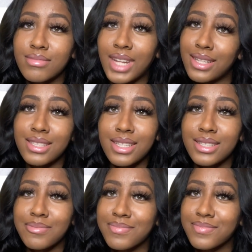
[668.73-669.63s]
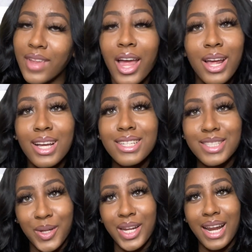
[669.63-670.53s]
that's it.
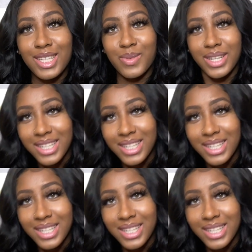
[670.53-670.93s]
See you in the next